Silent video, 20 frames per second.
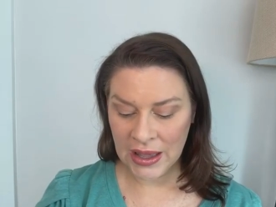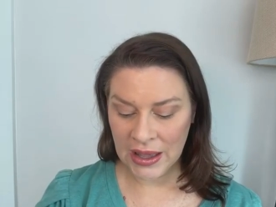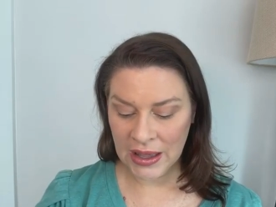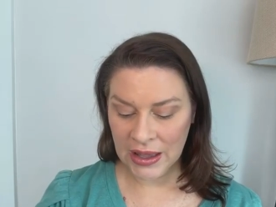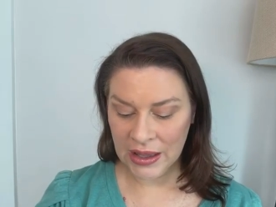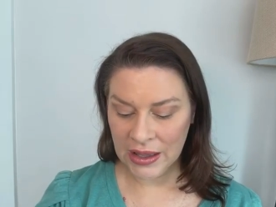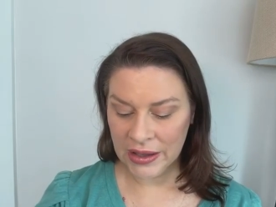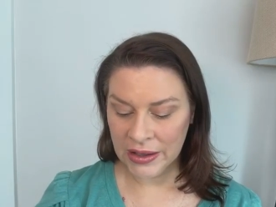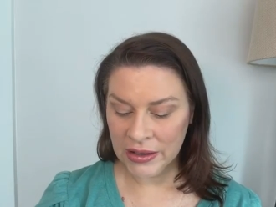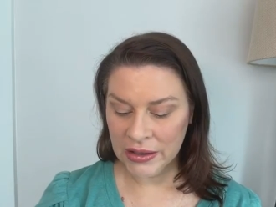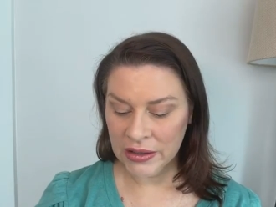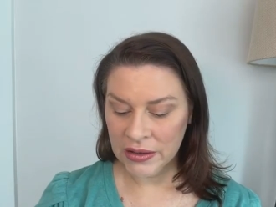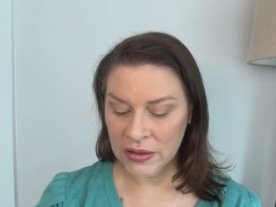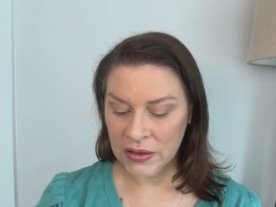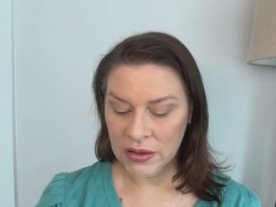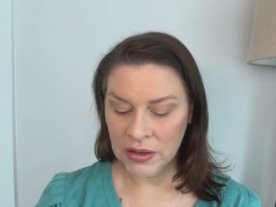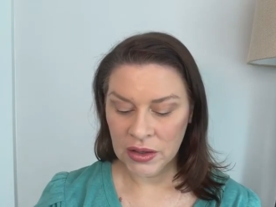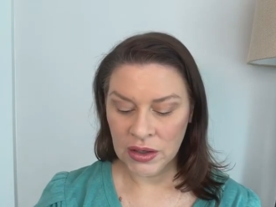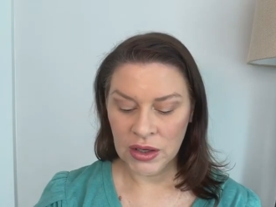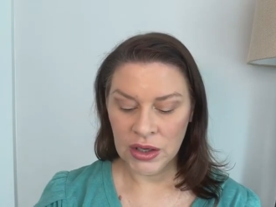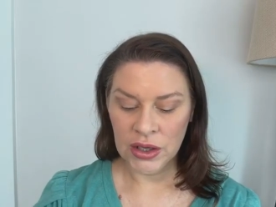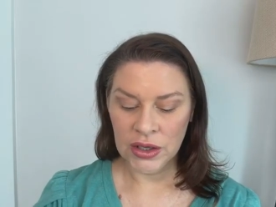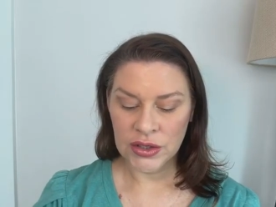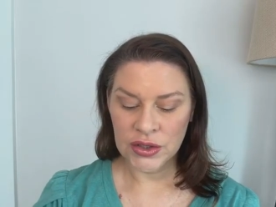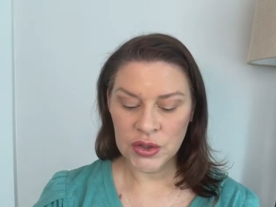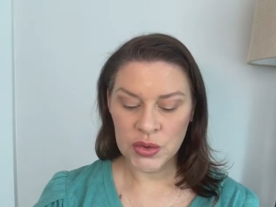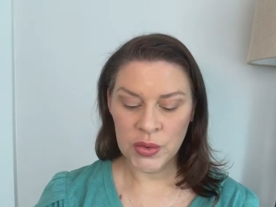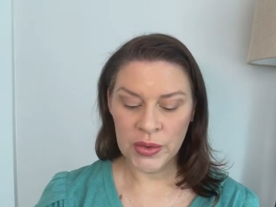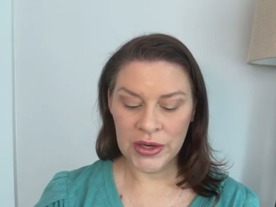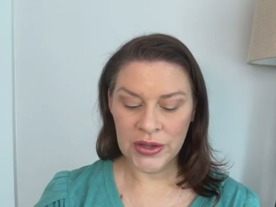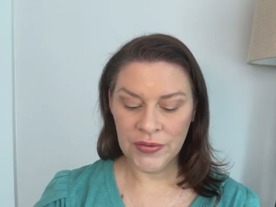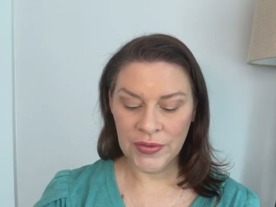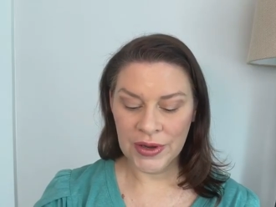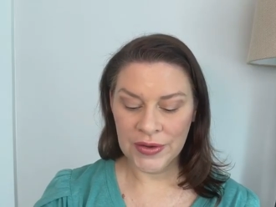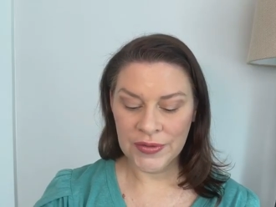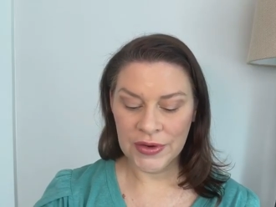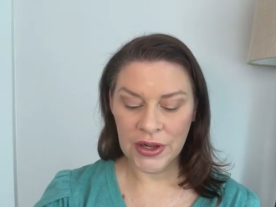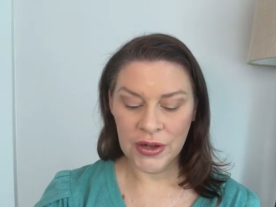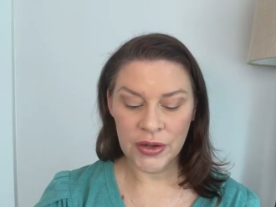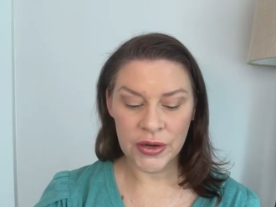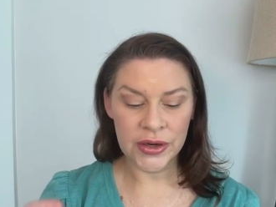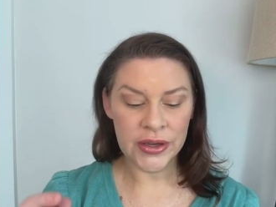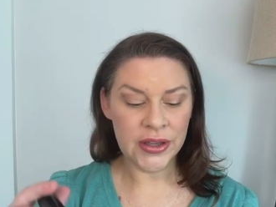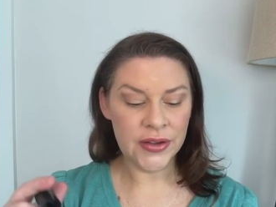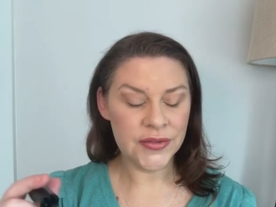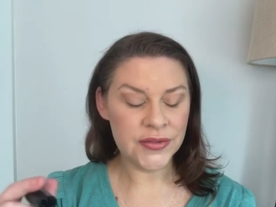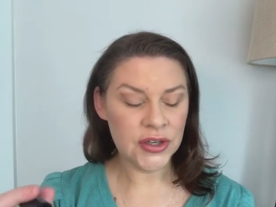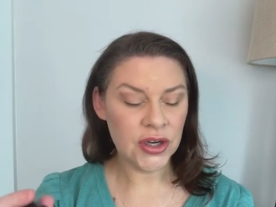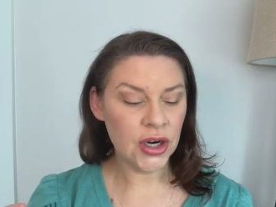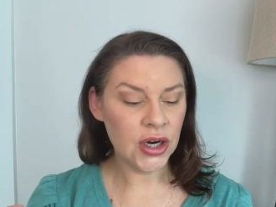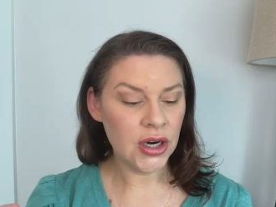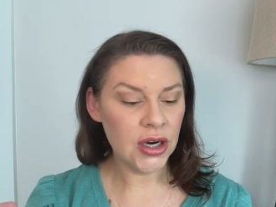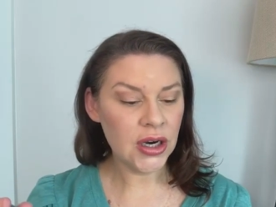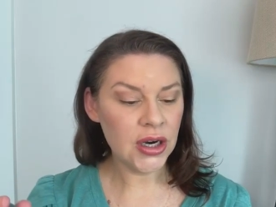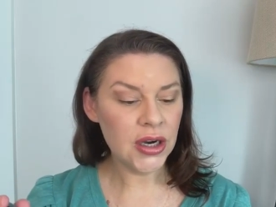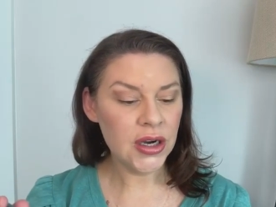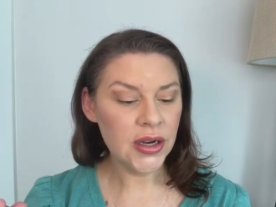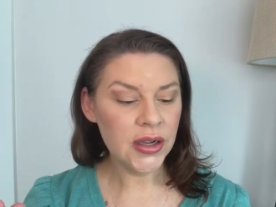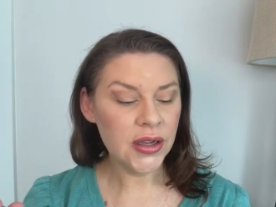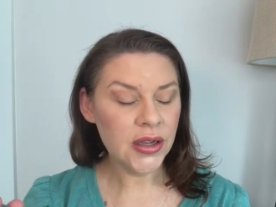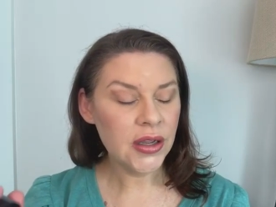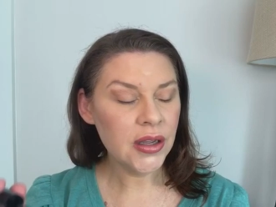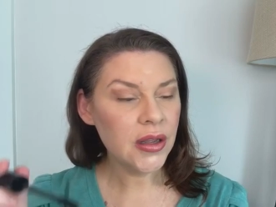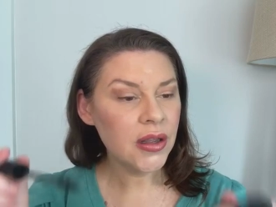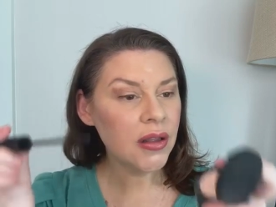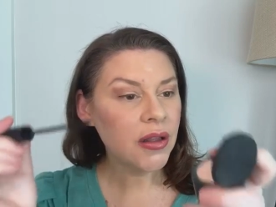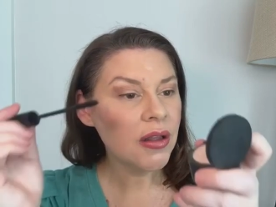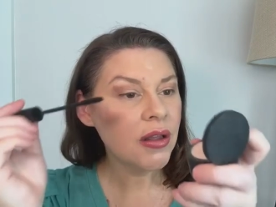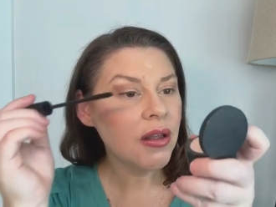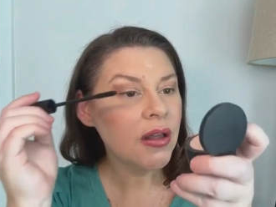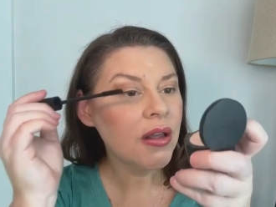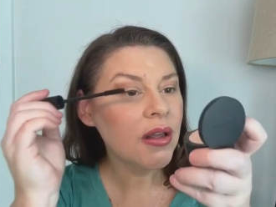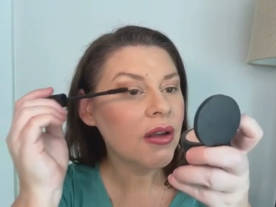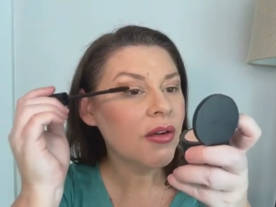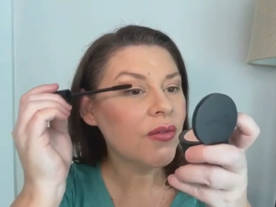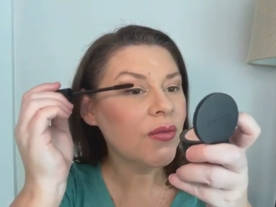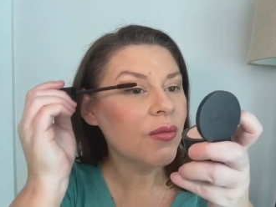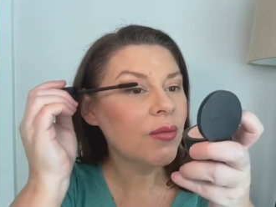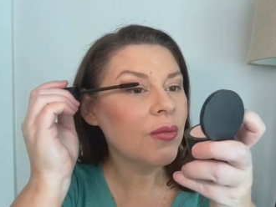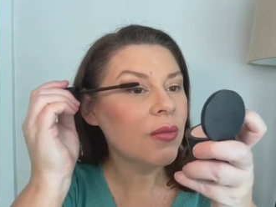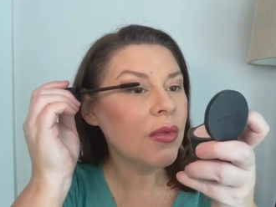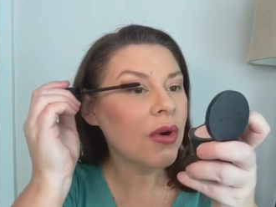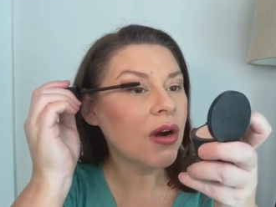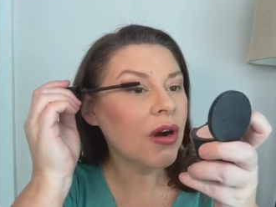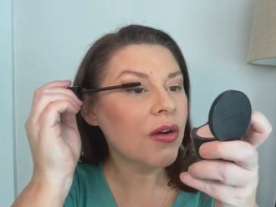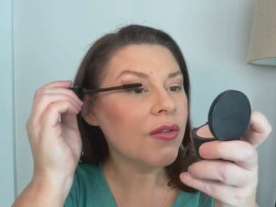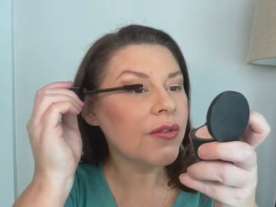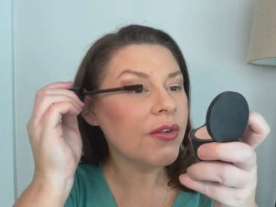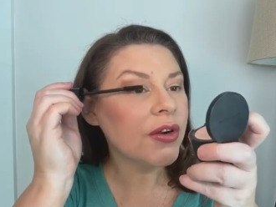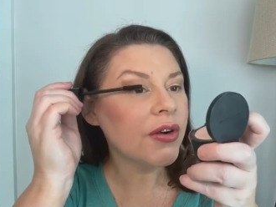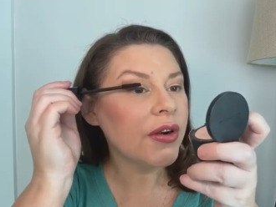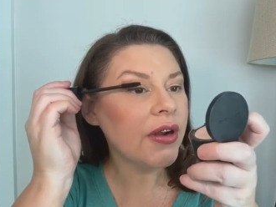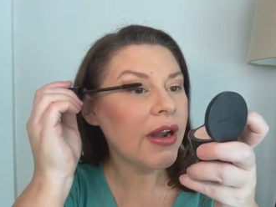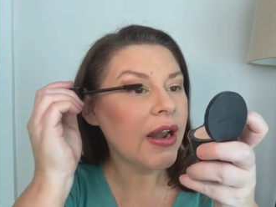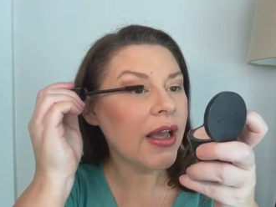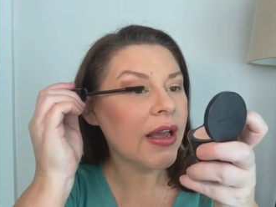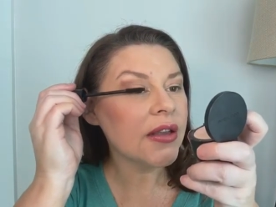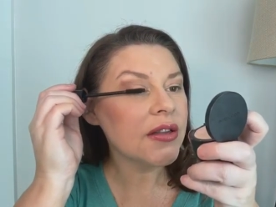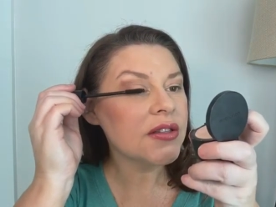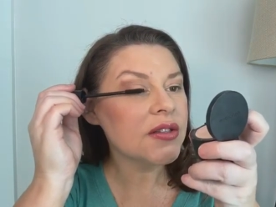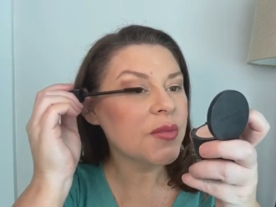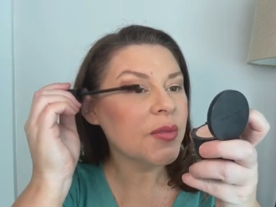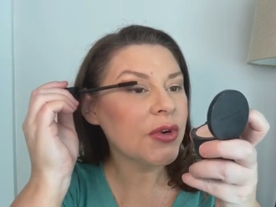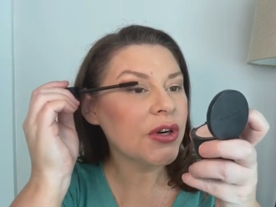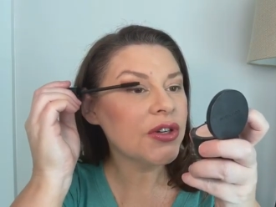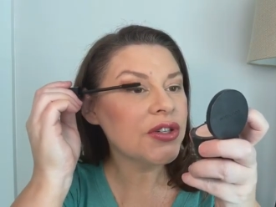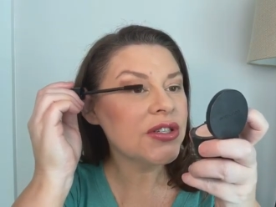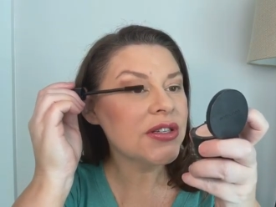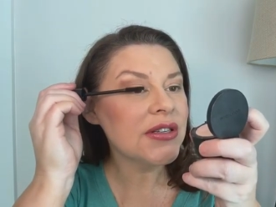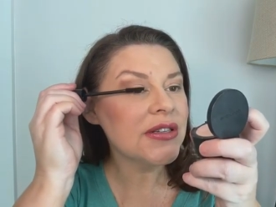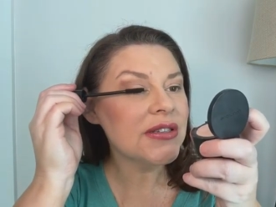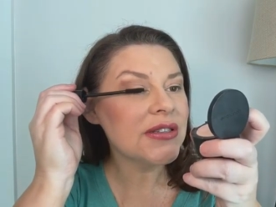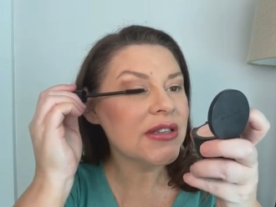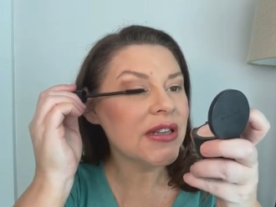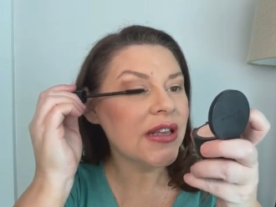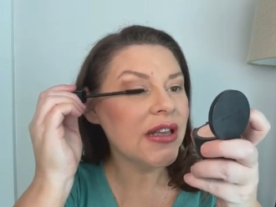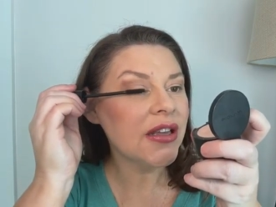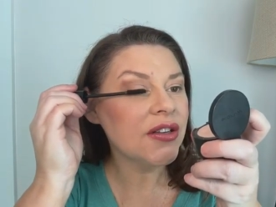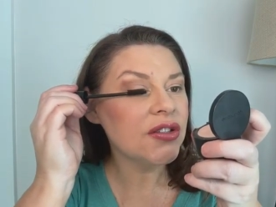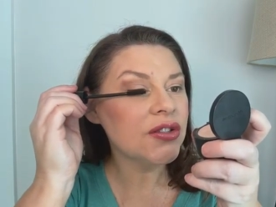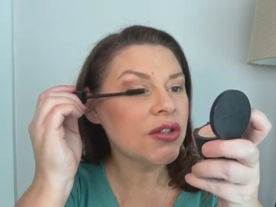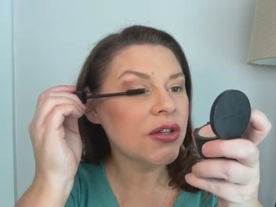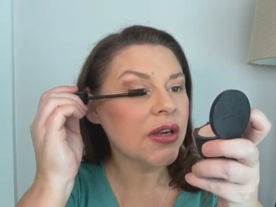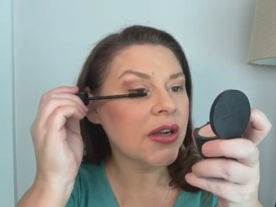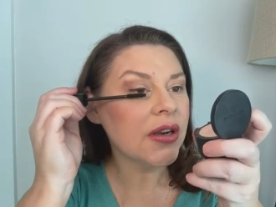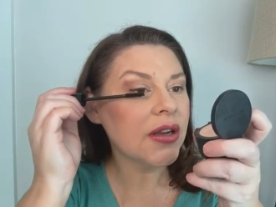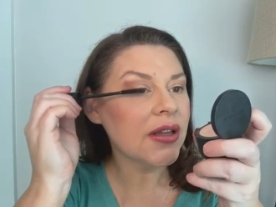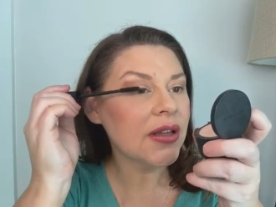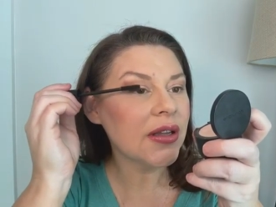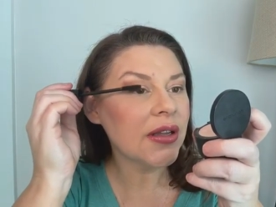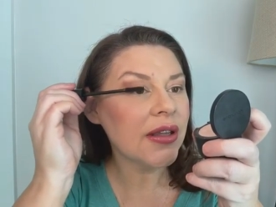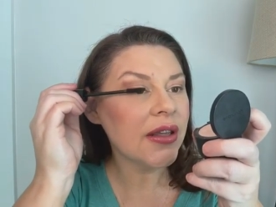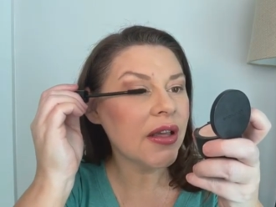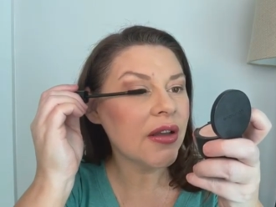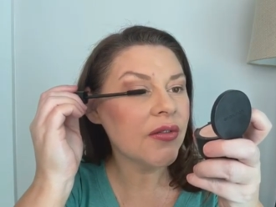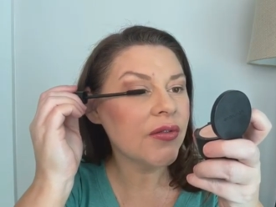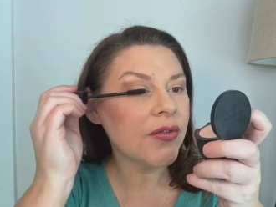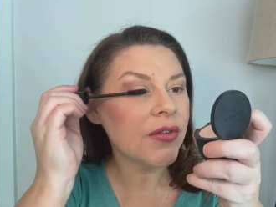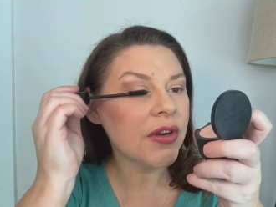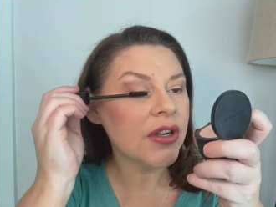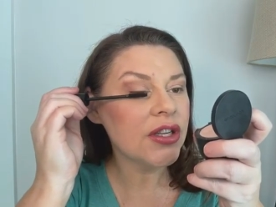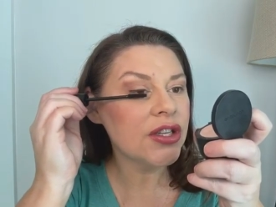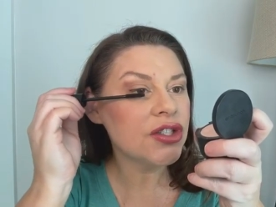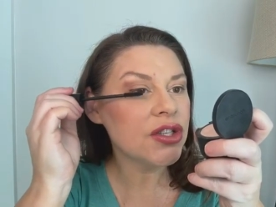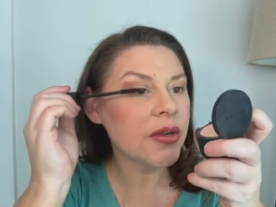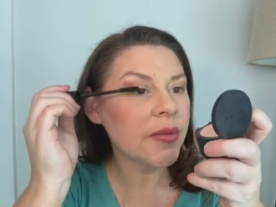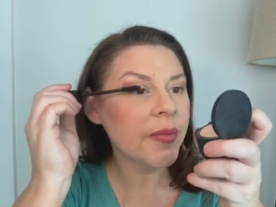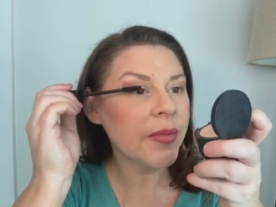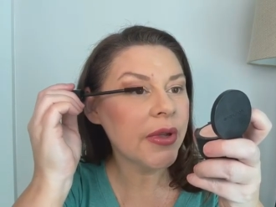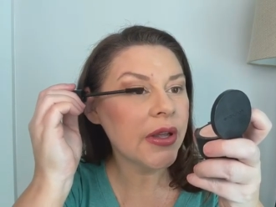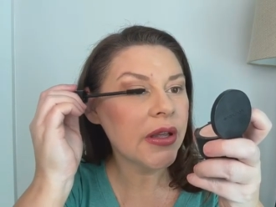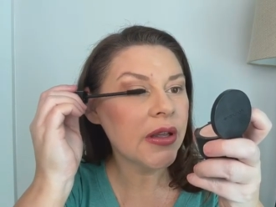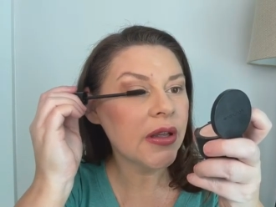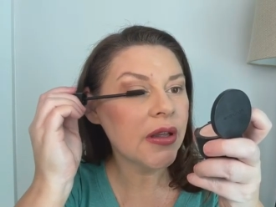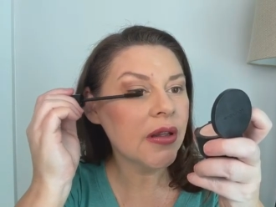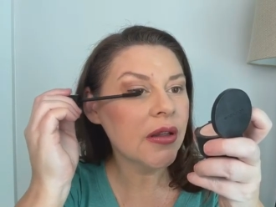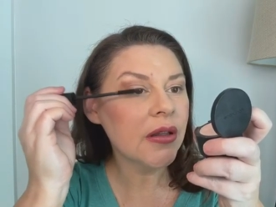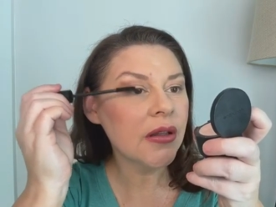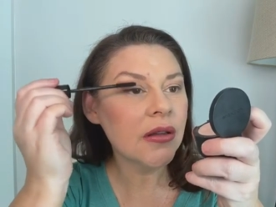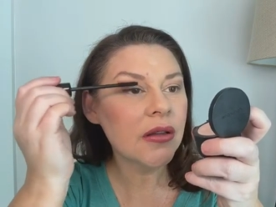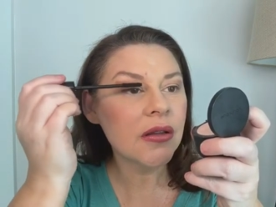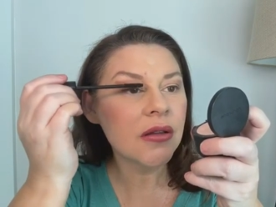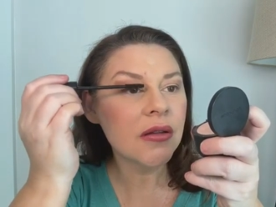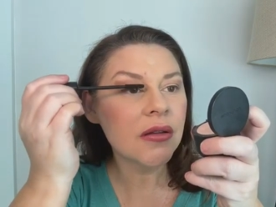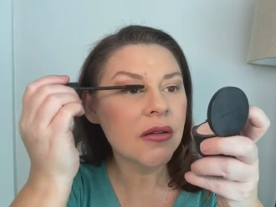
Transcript: a $25 gift card off your next purchase and you're gonna get free shipping.